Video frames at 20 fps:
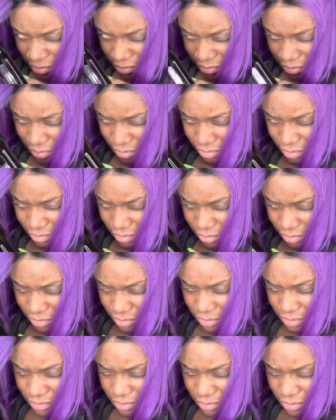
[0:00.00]

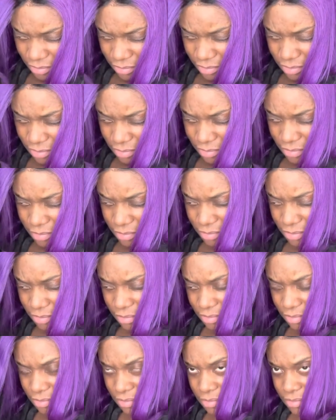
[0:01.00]

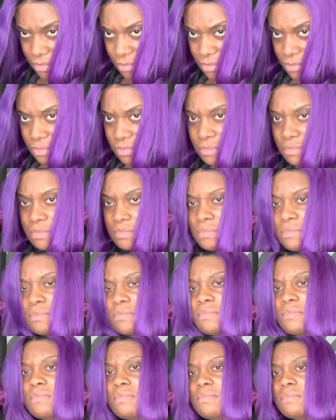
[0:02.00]

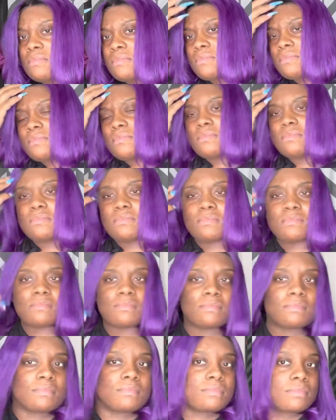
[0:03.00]

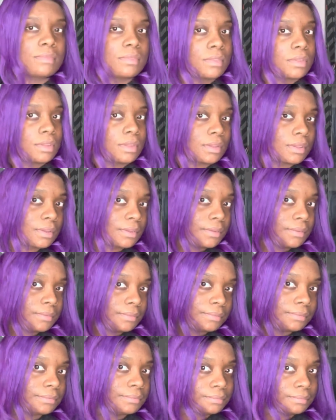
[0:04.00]
[no speech]